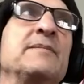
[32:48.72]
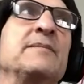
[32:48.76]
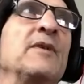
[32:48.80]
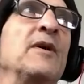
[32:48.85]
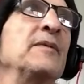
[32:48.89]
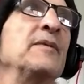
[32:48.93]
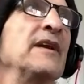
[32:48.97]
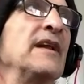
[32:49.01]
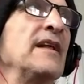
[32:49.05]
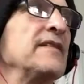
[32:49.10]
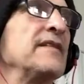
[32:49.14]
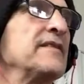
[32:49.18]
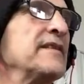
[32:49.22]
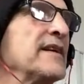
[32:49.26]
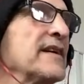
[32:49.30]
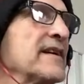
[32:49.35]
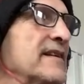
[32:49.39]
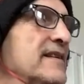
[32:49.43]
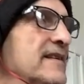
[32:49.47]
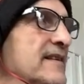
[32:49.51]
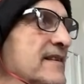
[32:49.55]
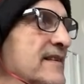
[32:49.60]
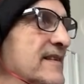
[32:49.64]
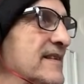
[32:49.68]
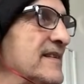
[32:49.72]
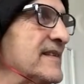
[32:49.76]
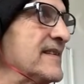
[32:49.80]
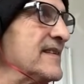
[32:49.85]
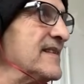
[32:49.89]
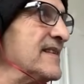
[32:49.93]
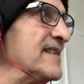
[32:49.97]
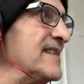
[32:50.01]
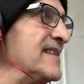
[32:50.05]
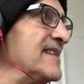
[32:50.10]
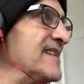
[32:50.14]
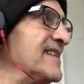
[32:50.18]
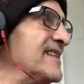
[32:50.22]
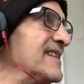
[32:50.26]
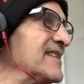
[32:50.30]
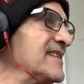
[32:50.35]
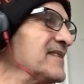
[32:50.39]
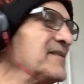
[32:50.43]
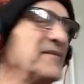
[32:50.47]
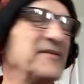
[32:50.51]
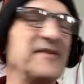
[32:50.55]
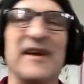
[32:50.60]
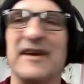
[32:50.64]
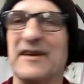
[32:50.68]
moment, I think.
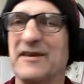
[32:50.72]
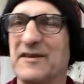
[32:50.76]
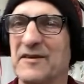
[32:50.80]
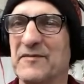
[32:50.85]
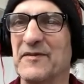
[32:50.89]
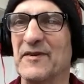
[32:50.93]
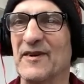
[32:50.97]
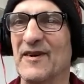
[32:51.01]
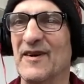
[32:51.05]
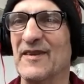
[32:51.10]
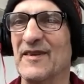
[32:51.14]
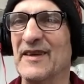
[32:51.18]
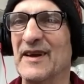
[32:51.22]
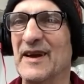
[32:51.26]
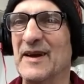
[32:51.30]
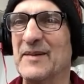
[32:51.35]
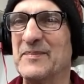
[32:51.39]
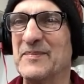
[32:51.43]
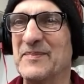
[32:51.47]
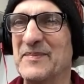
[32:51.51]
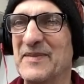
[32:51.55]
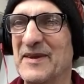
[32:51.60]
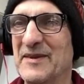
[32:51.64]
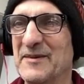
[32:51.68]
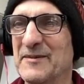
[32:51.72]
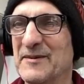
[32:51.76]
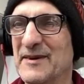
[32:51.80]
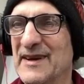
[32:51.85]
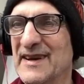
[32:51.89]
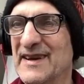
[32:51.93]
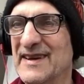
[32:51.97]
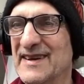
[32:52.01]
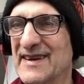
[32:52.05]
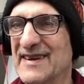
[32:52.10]
Thank you for all that, by the way.